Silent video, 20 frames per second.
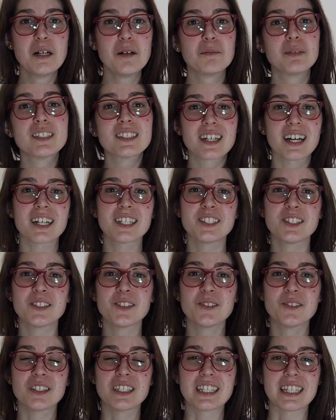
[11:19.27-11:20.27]
beside
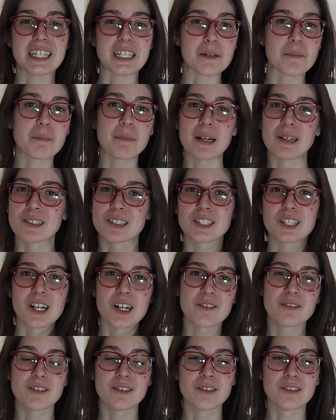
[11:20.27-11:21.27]
you to like bounce
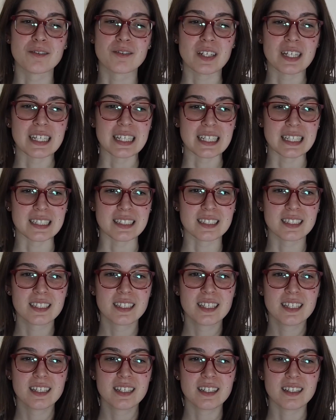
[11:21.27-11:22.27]
off of and
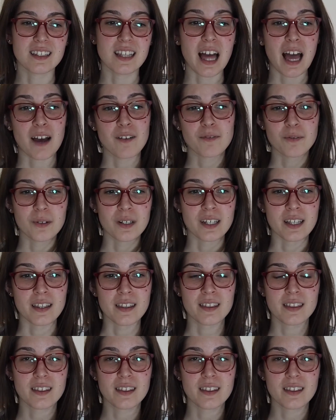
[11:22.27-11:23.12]
laugh with,